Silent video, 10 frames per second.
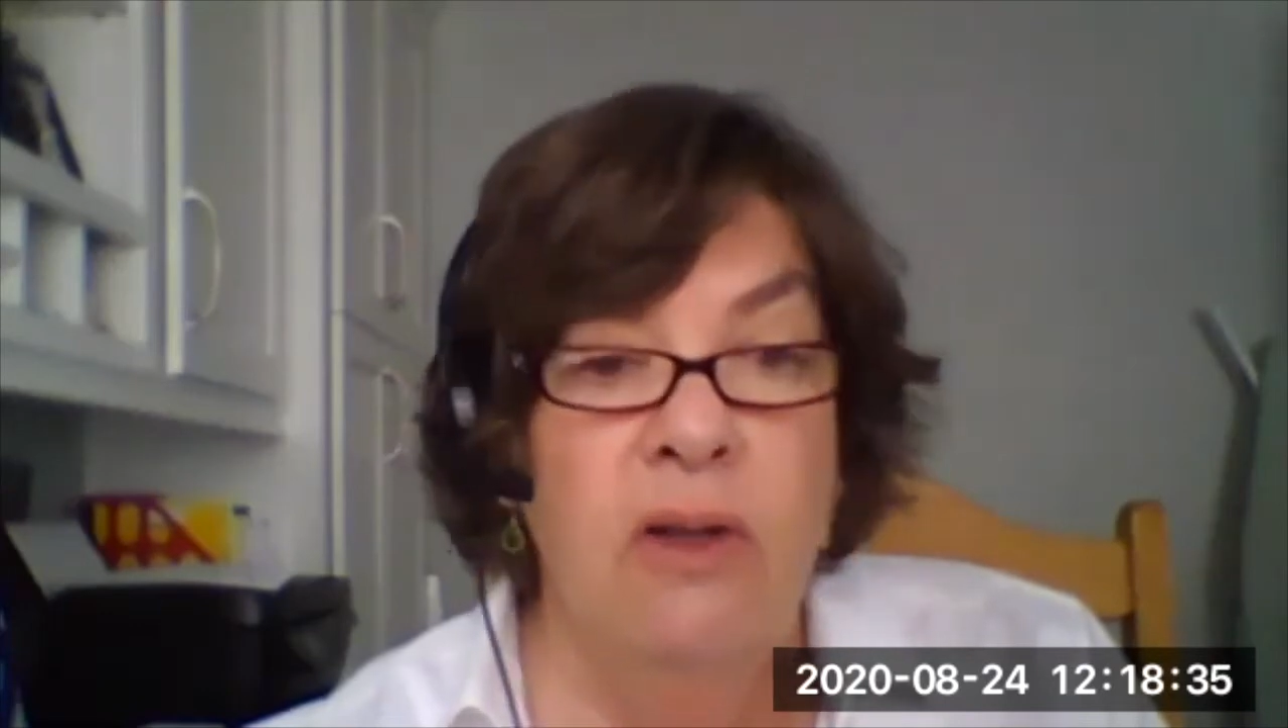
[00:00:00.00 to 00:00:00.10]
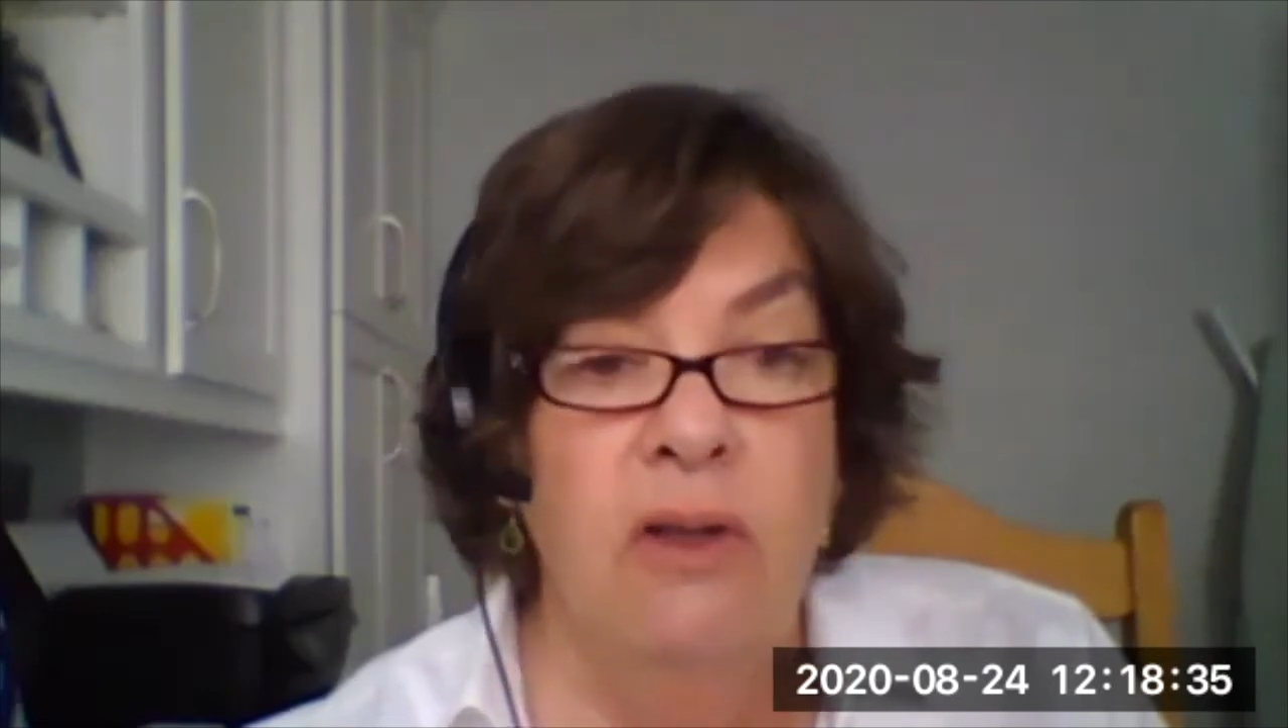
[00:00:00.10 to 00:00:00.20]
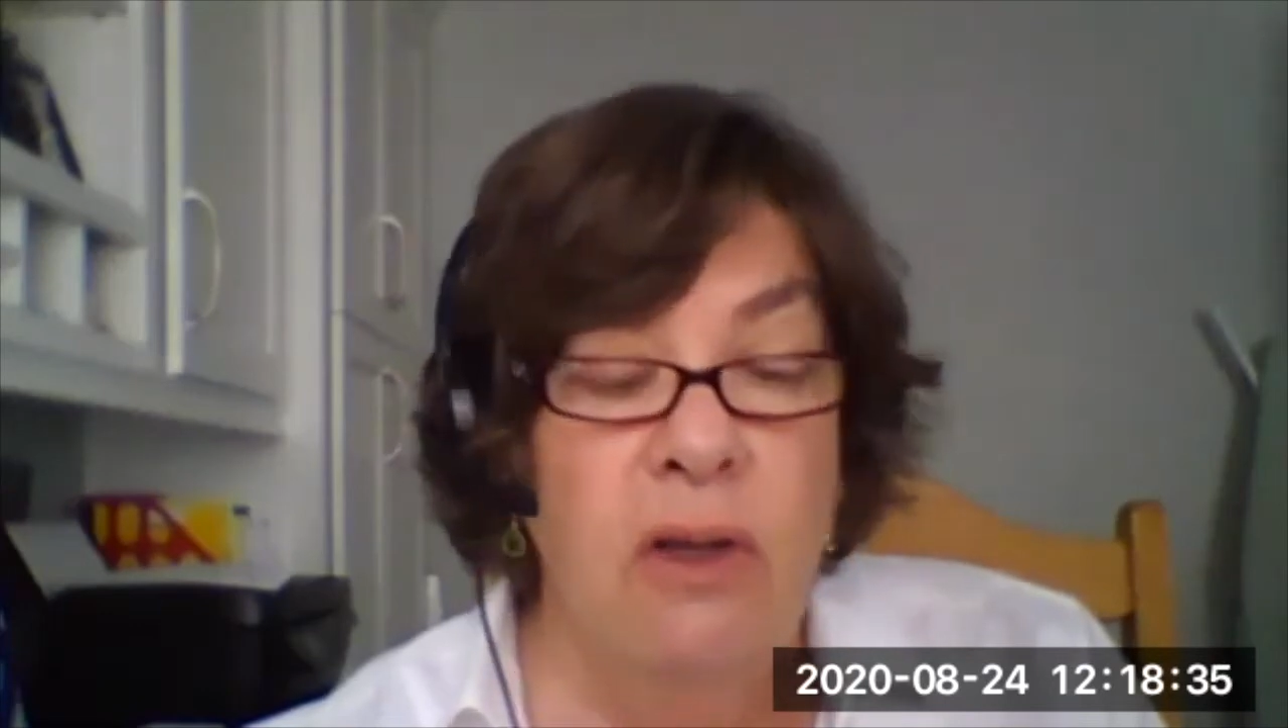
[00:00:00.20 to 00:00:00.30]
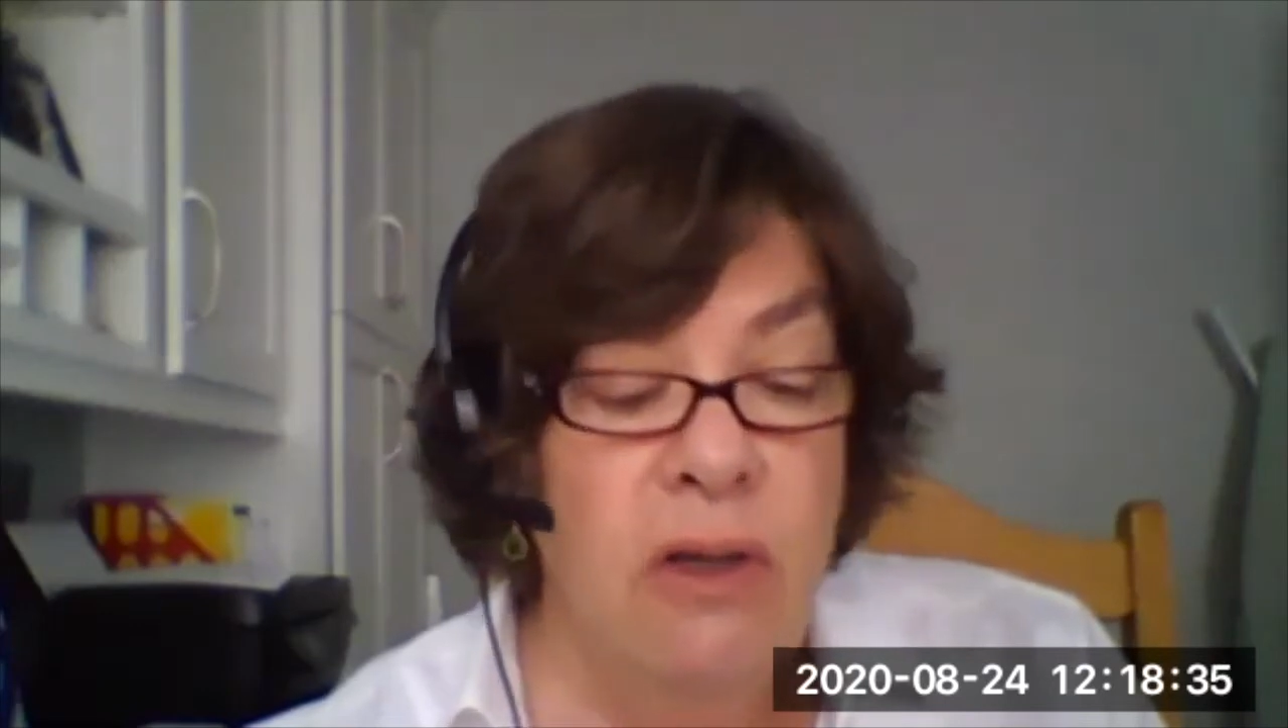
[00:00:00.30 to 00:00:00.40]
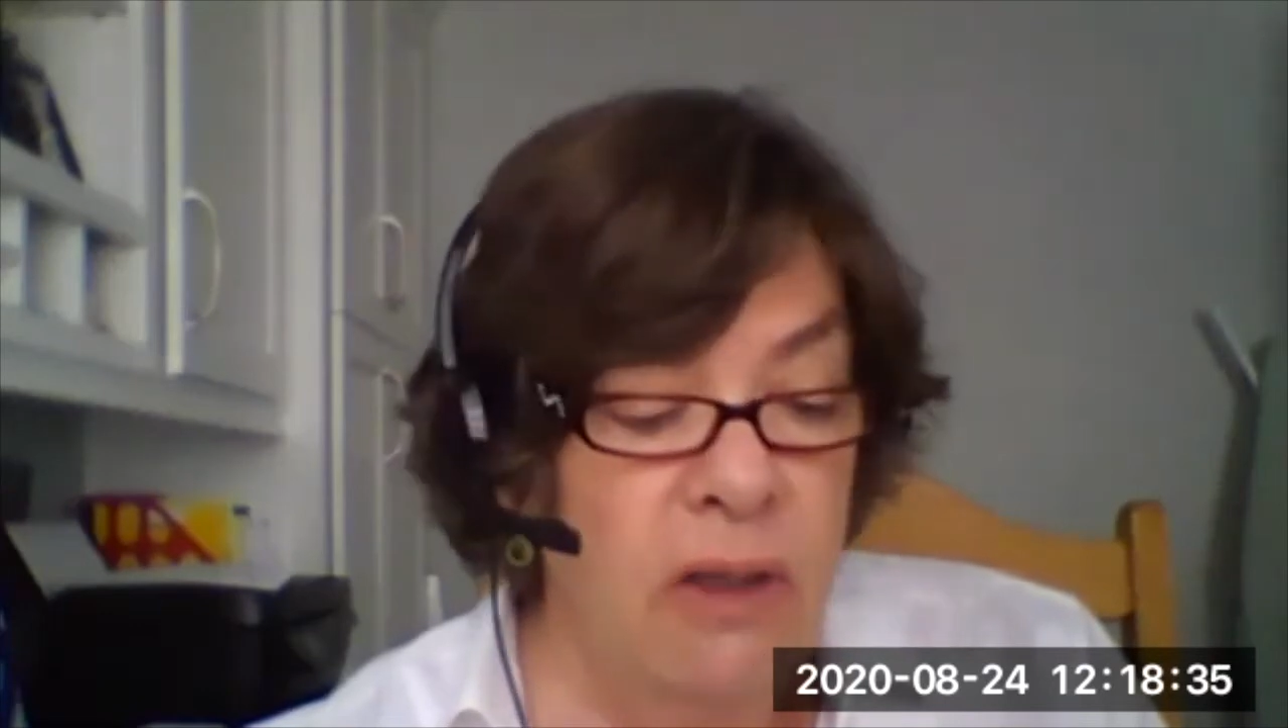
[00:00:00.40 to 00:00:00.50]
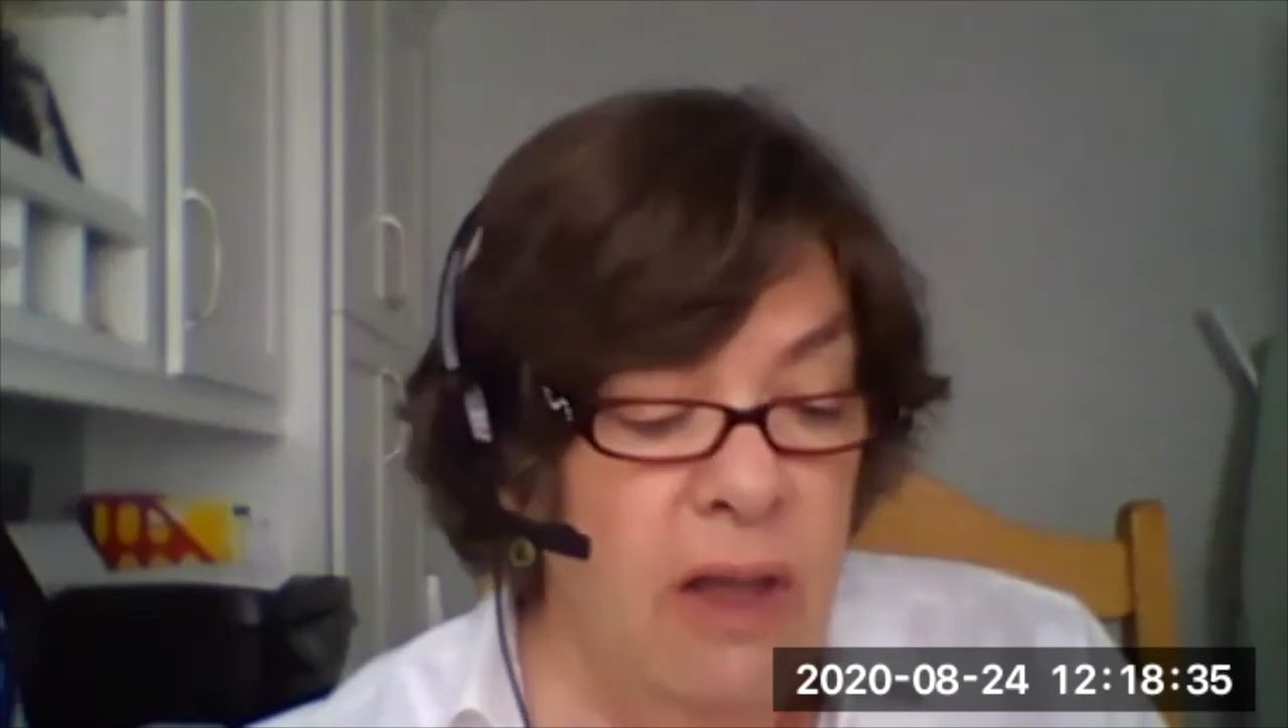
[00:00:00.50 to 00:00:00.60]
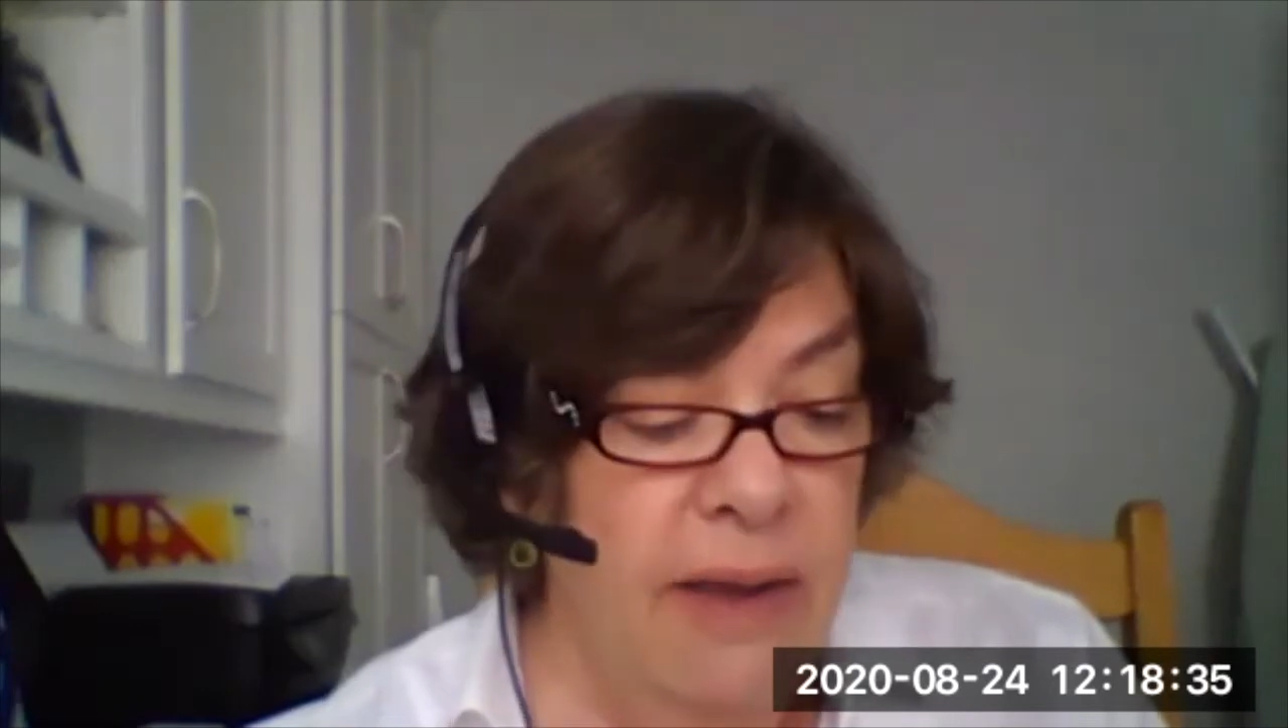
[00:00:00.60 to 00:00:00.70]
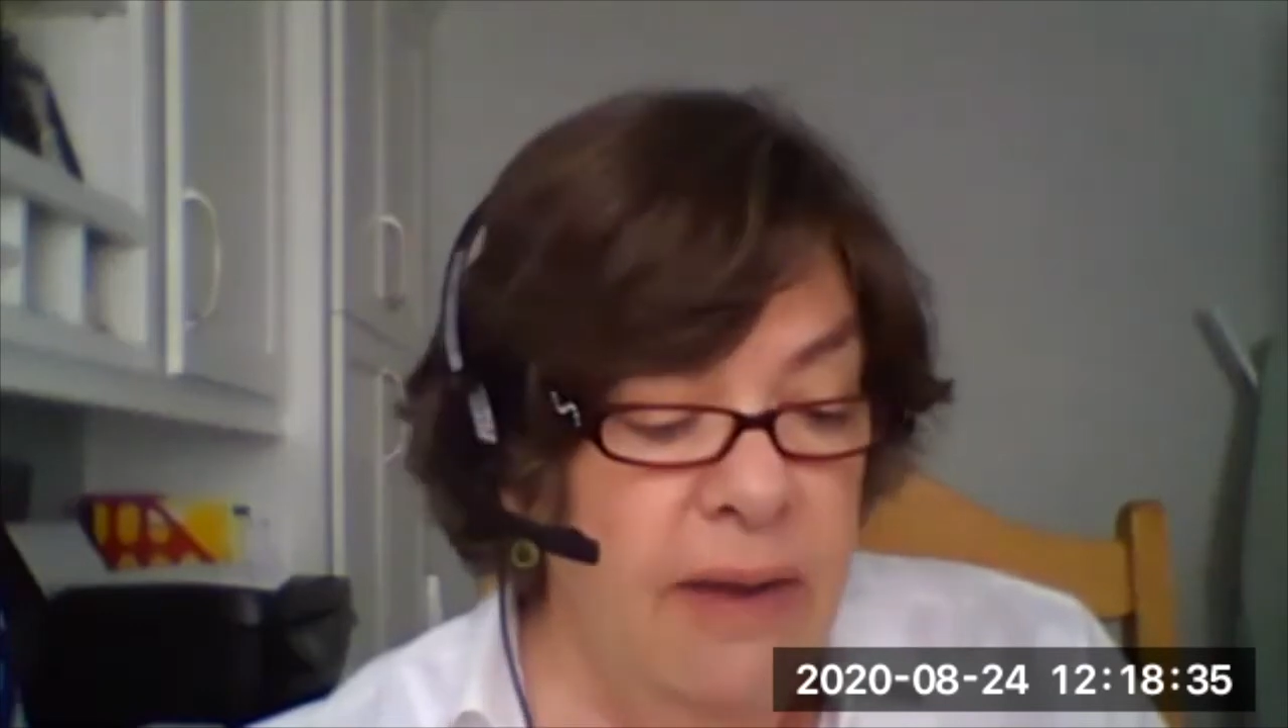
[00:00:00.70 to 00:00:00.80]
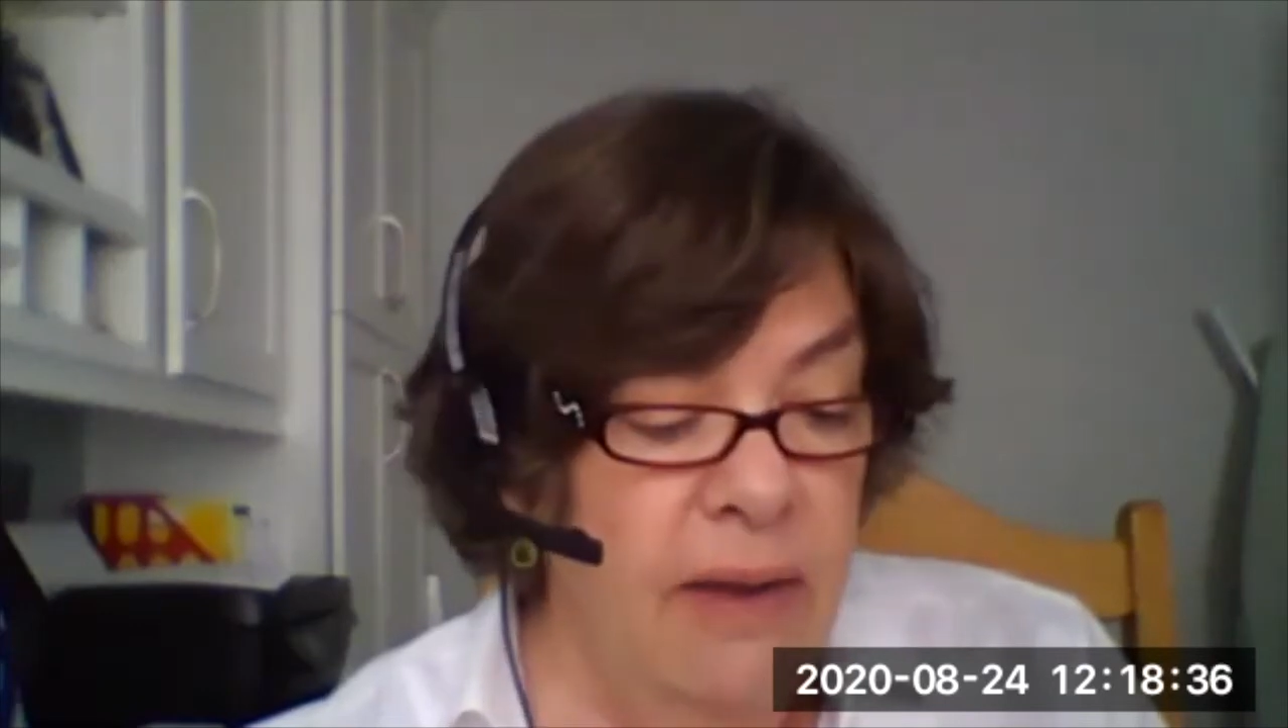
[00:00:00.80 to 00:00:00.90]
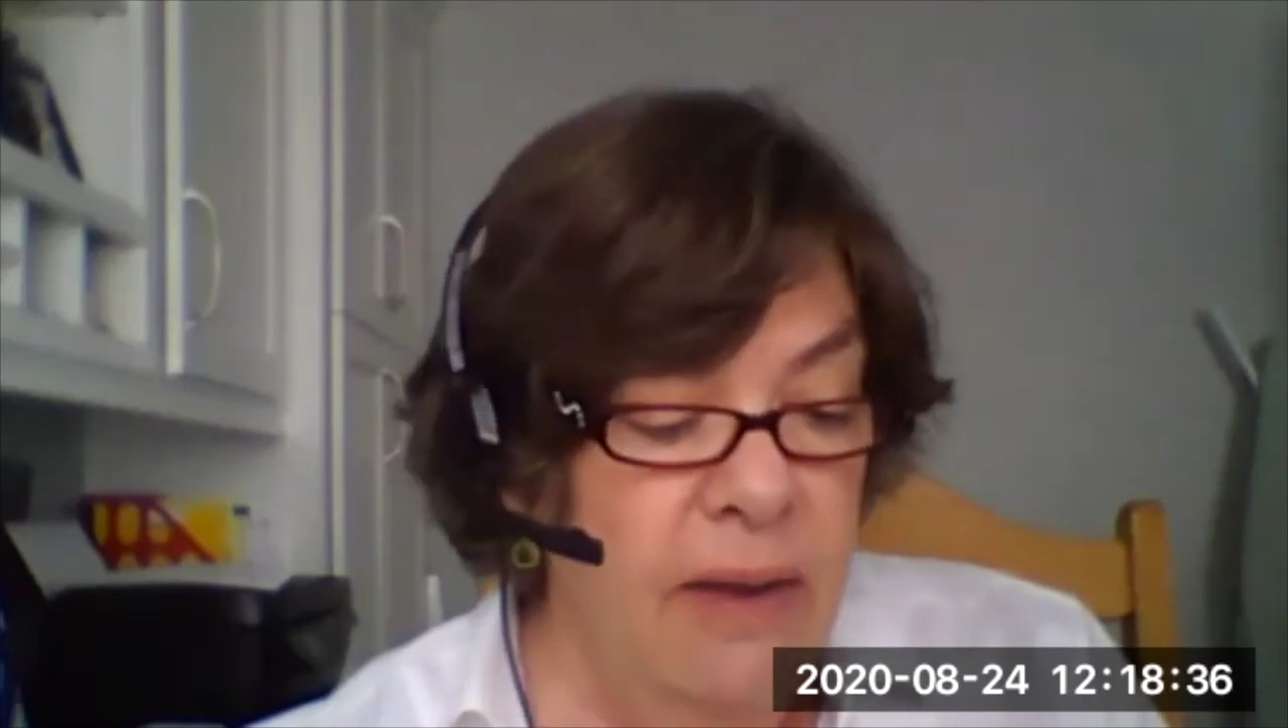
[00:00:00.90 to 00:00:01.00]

to look like